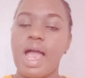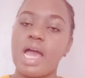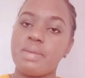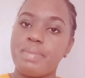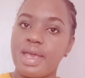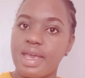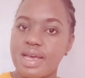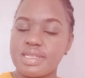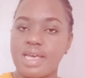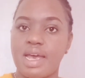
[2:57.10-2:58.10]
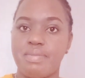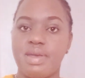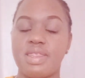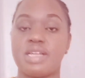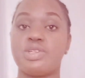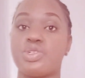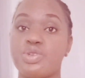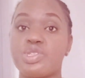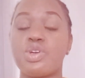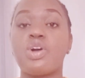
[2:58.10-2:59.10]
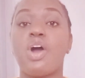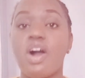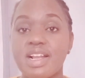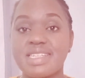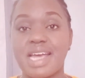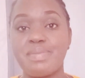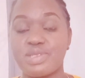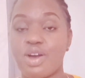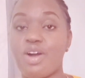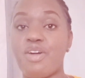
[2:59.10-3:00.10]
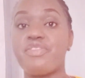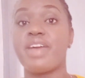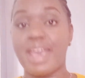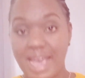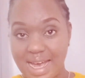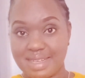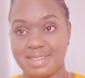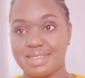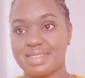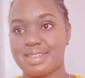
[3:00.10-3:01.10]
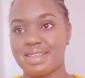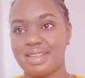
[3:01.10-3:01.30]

And by hairs, I mean that you should stock all types of hairs.